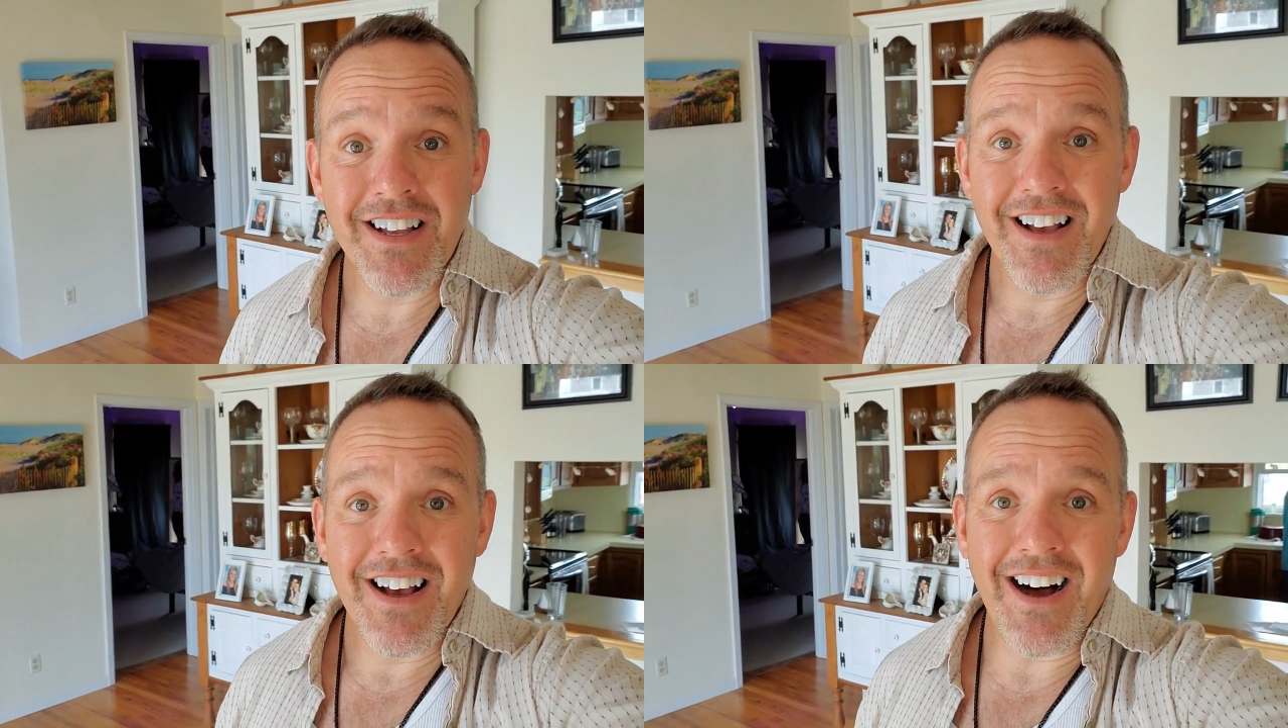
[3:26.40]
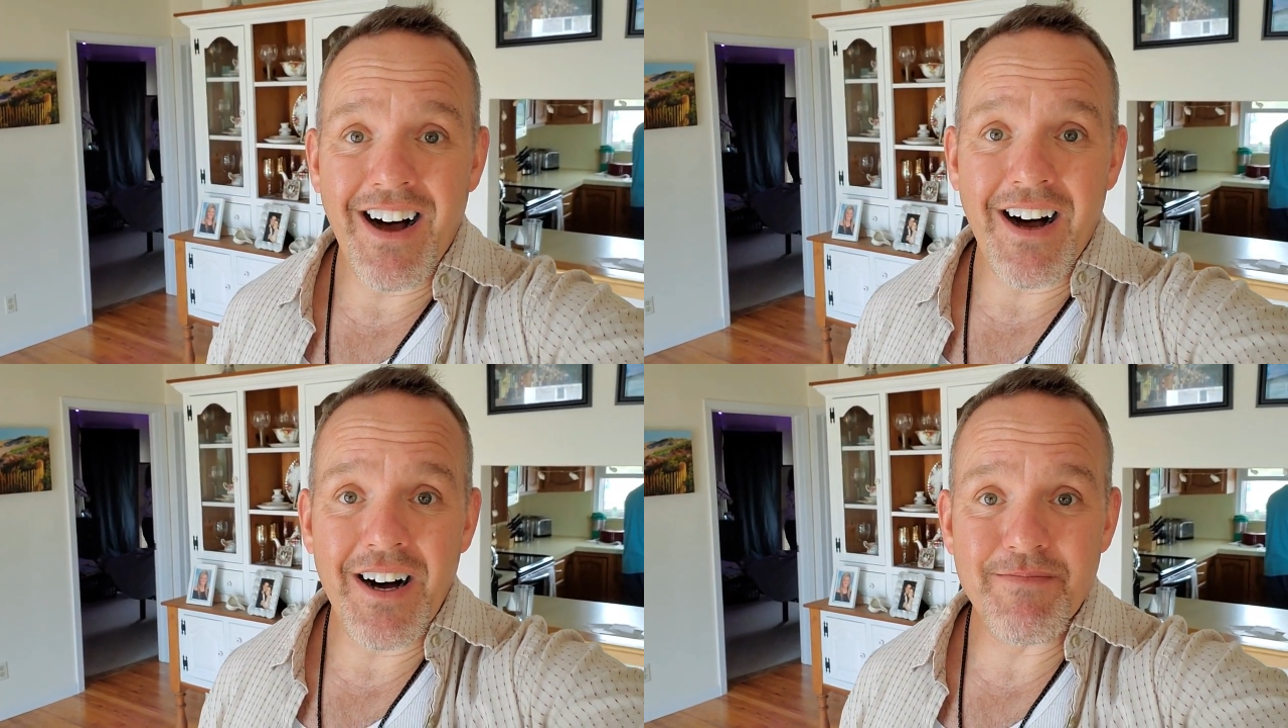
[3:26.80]

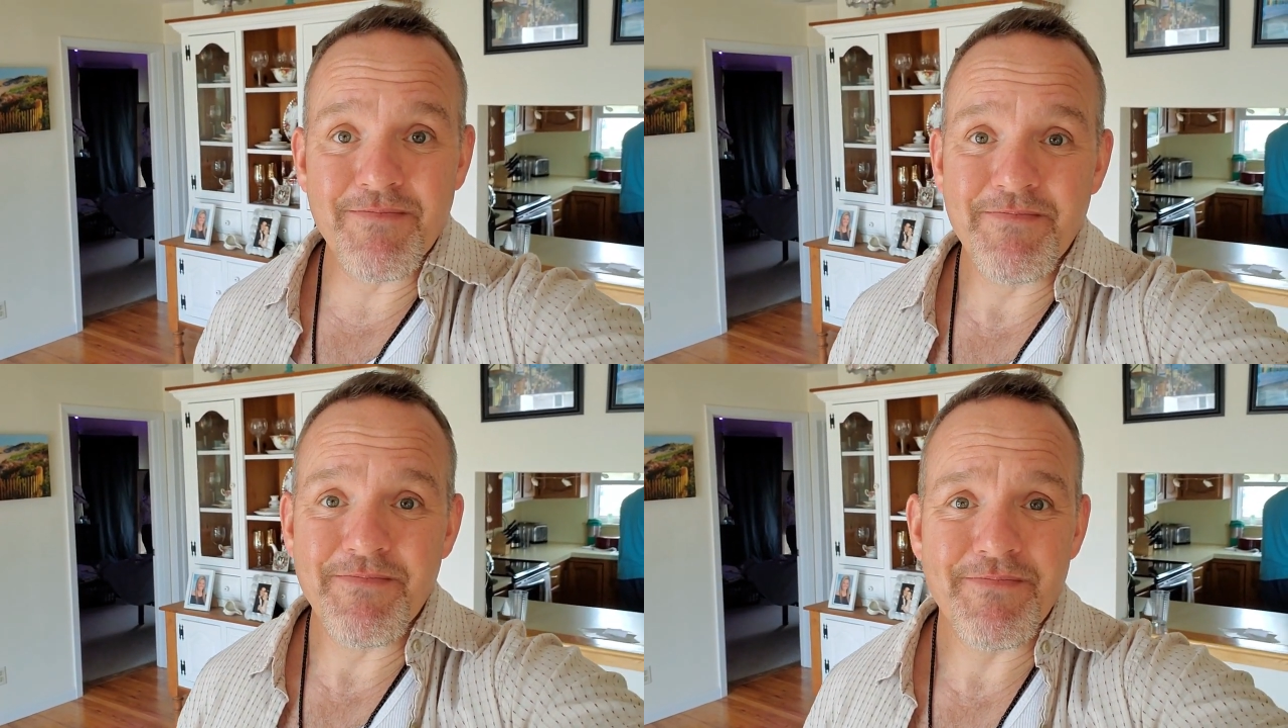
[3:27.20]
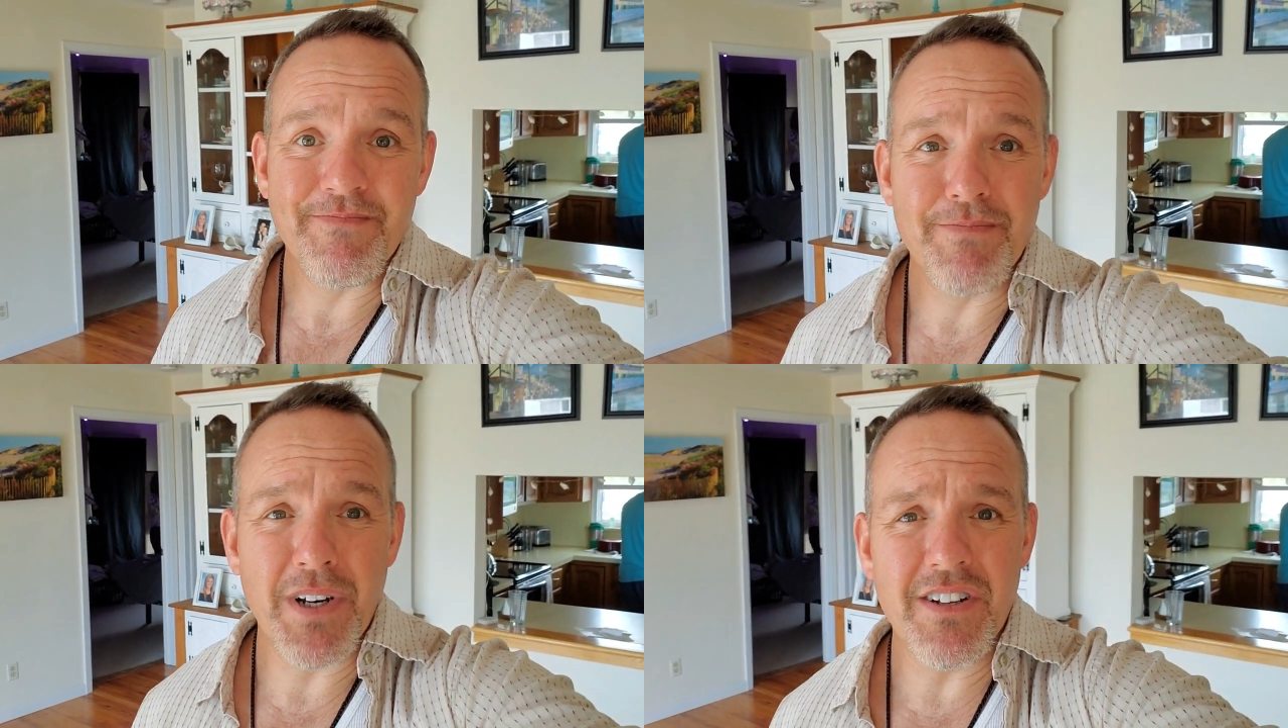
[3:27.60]
Um,
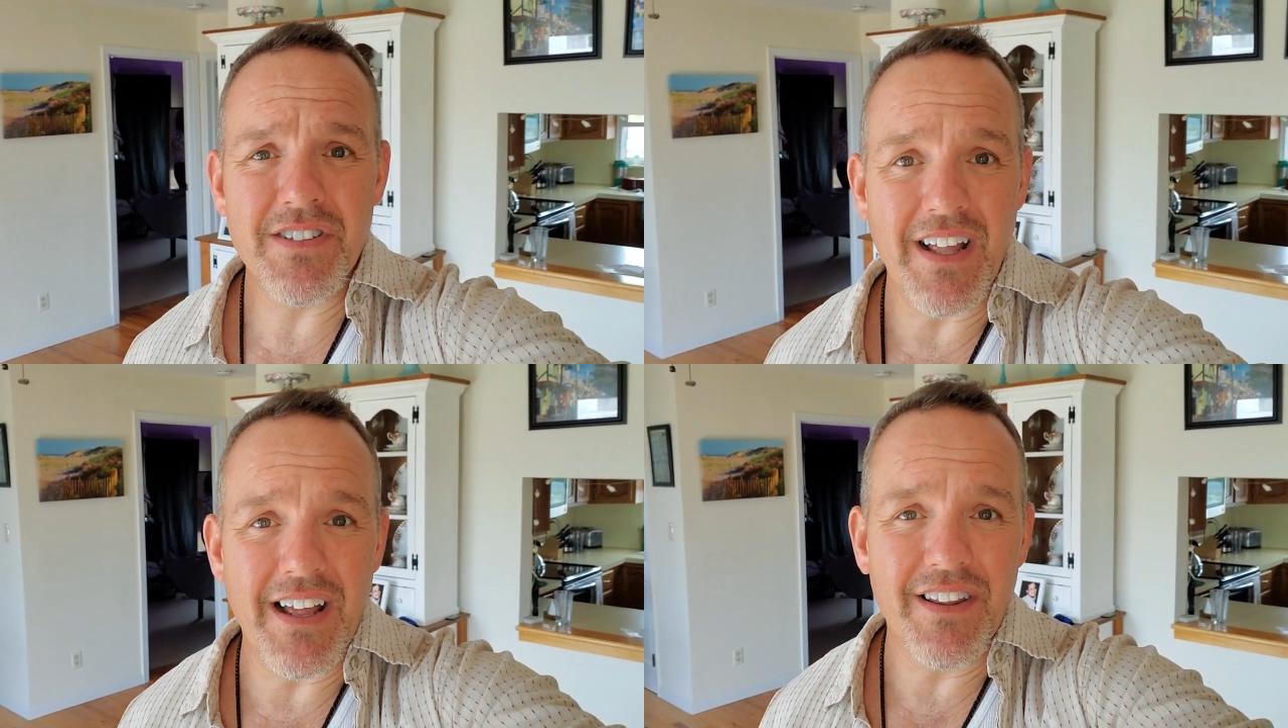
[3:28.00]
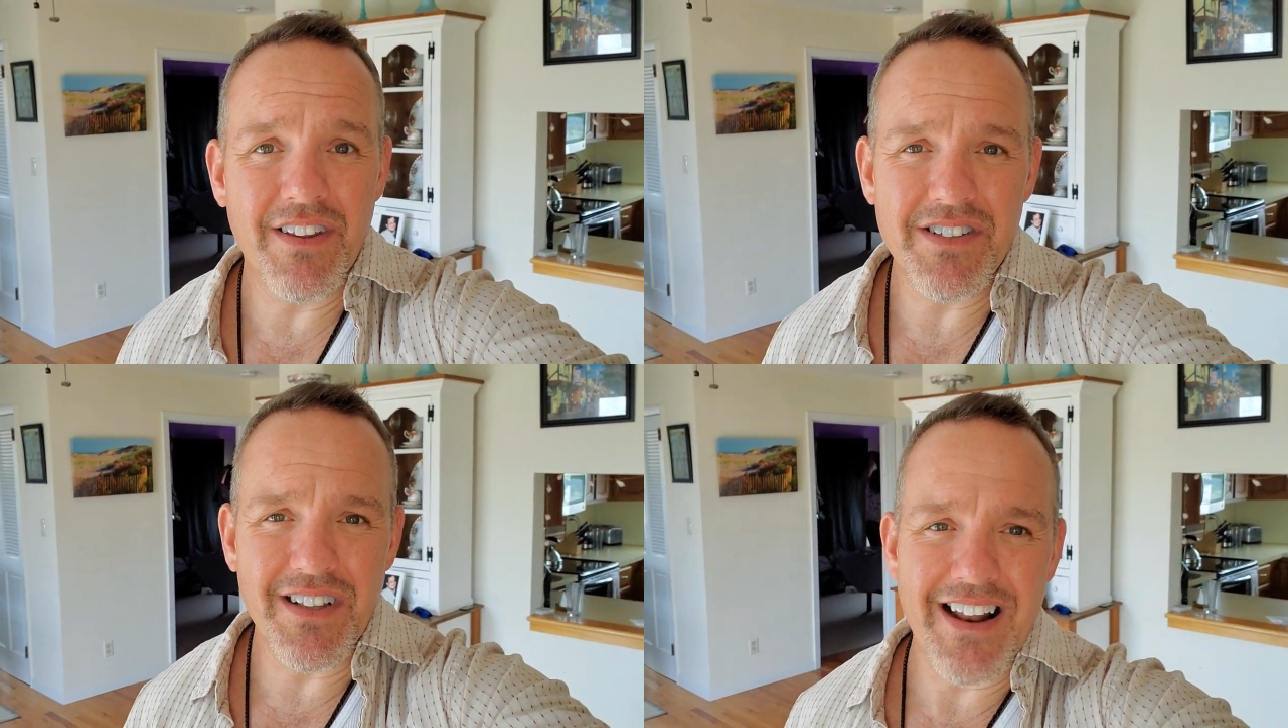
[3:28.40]
but there's a, lot of,
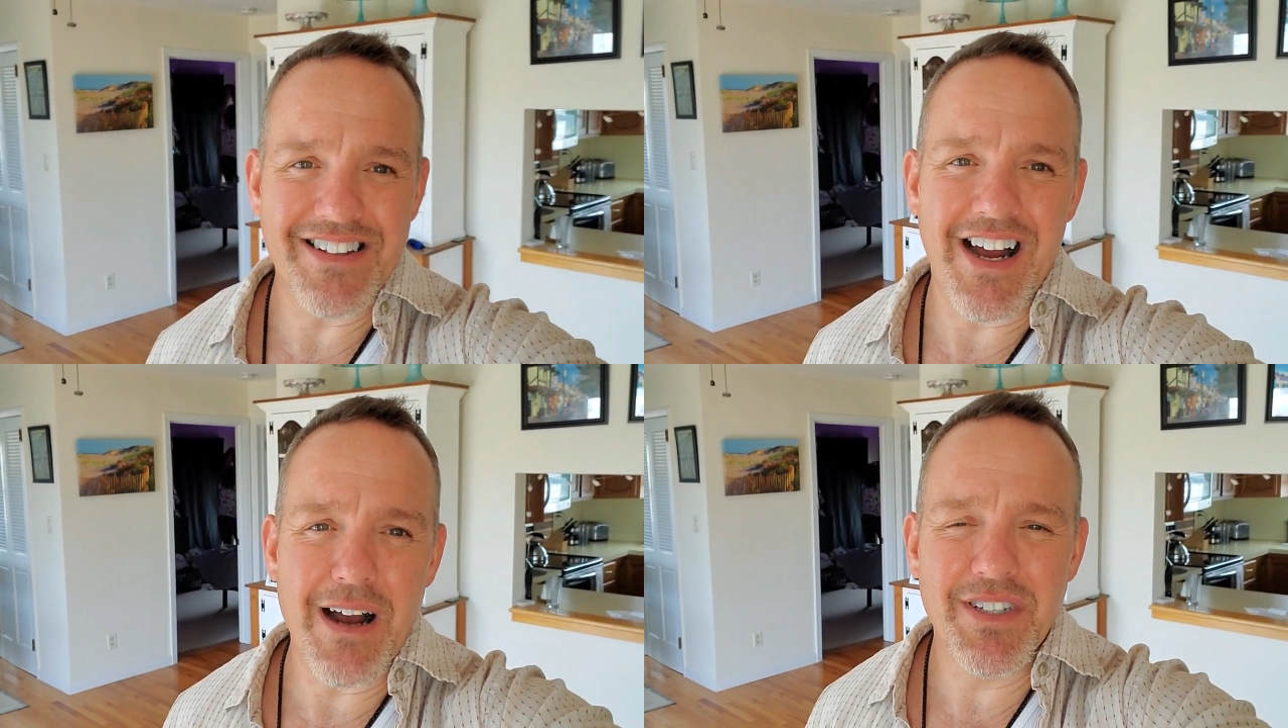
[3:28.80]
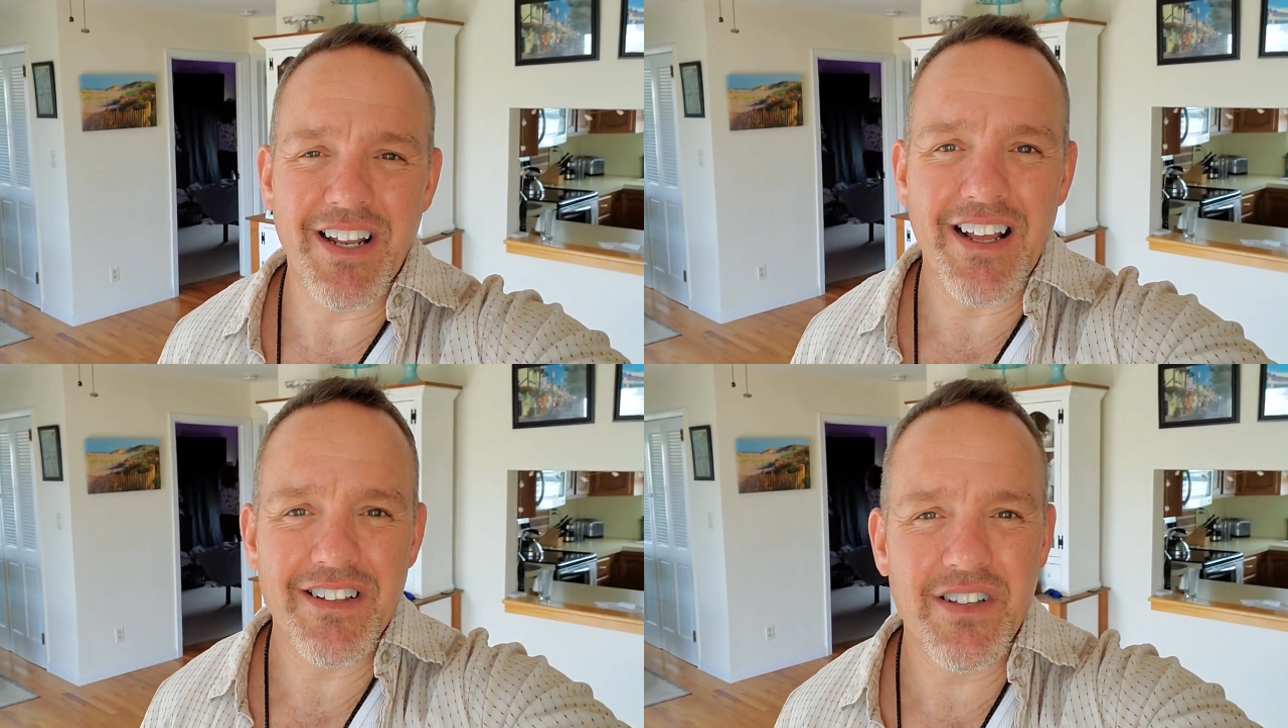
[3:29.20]
there's a lot of time
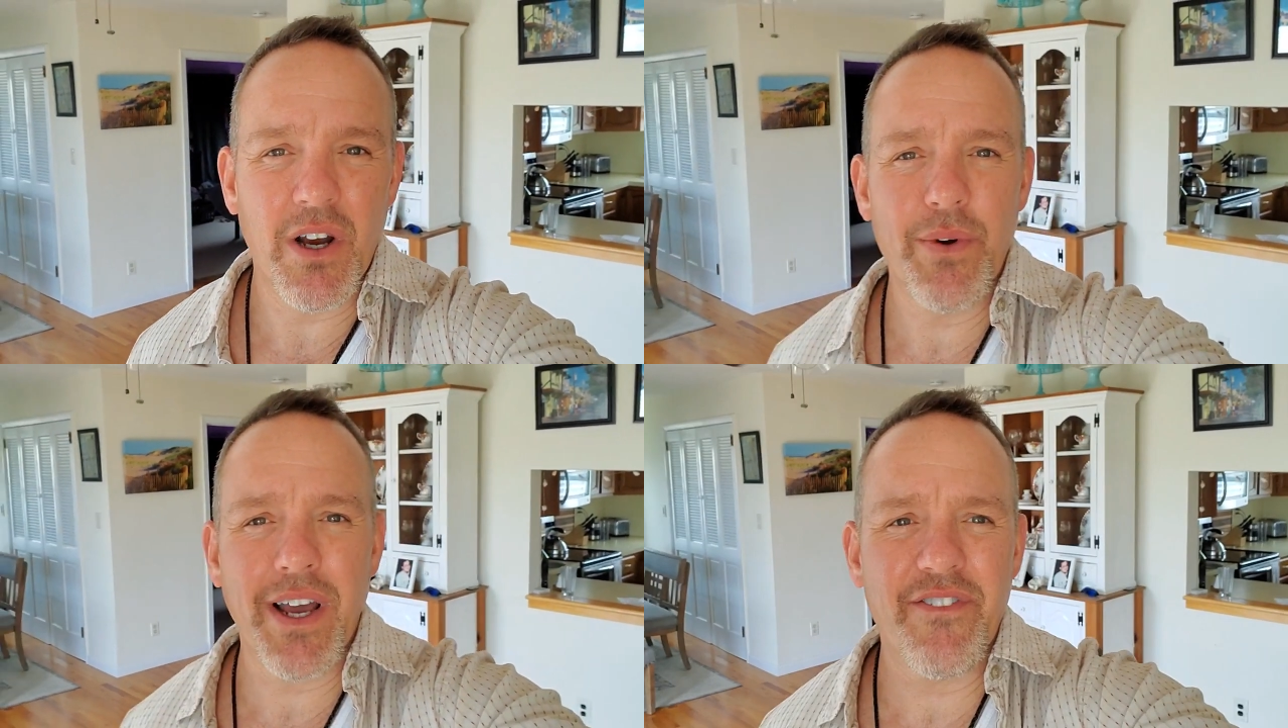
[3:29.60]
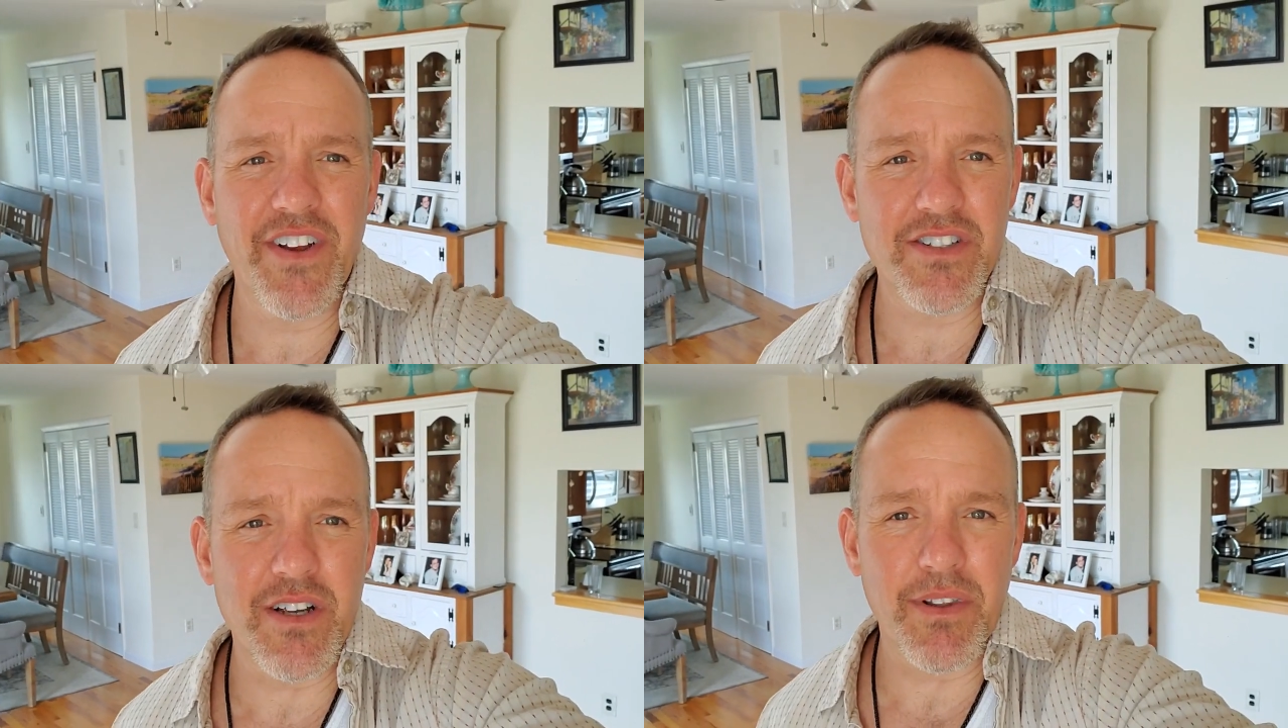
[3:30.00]
today, so we got to
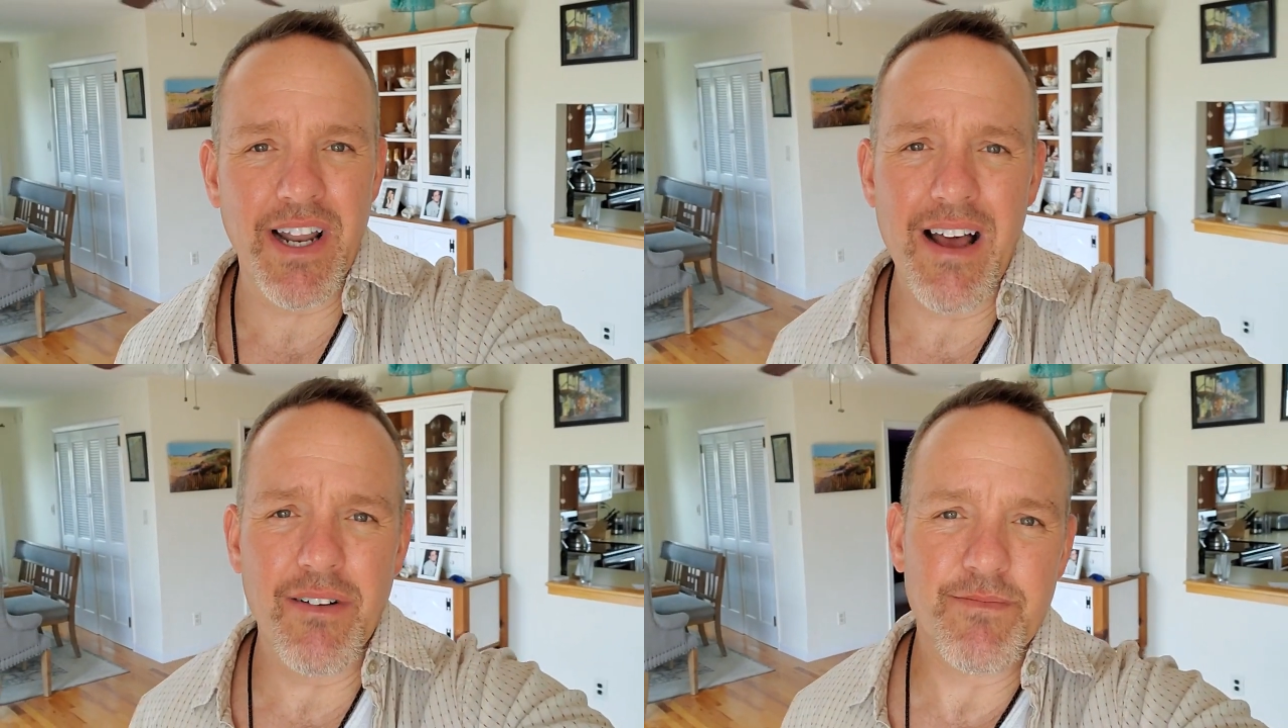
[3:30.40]
figure something out.